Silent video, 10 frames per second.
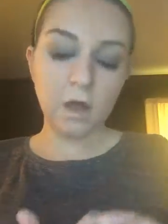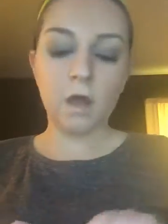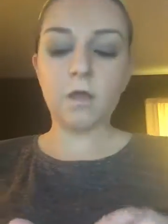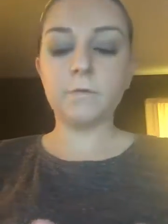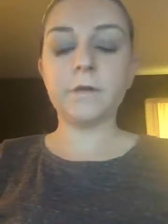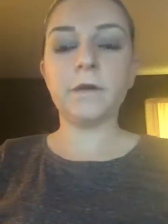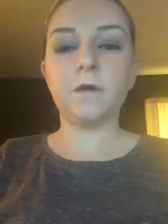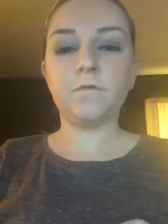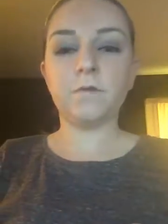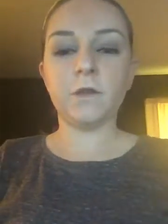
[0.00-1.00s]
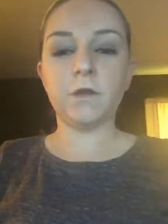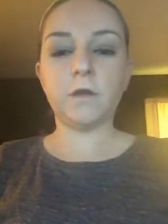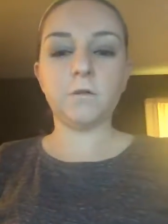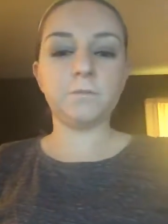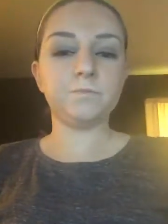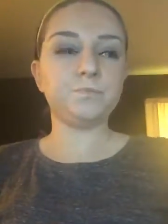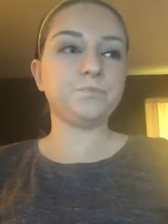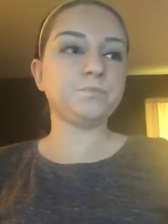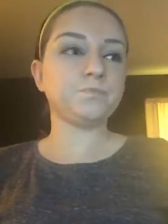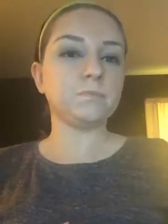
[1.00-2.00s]
You know what? I'll figure it out.
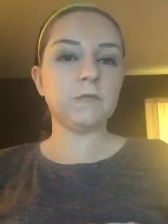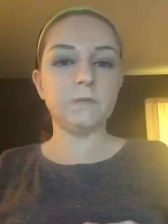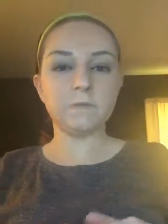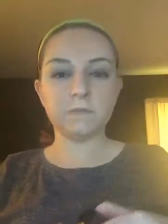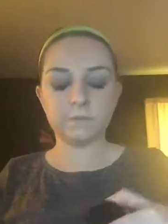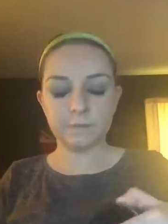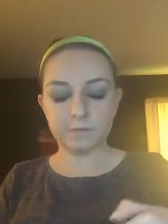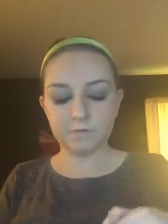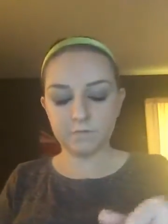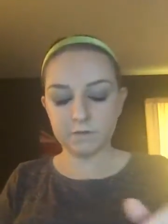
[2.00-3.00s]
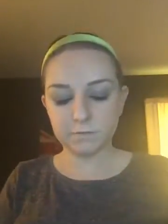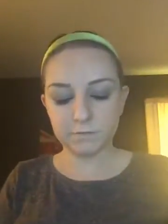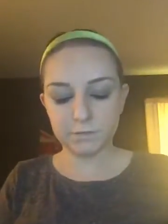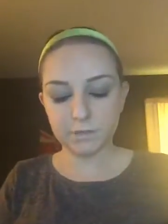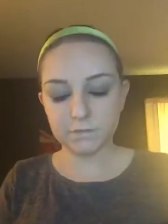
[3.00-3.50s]
It was expensive. I just want to try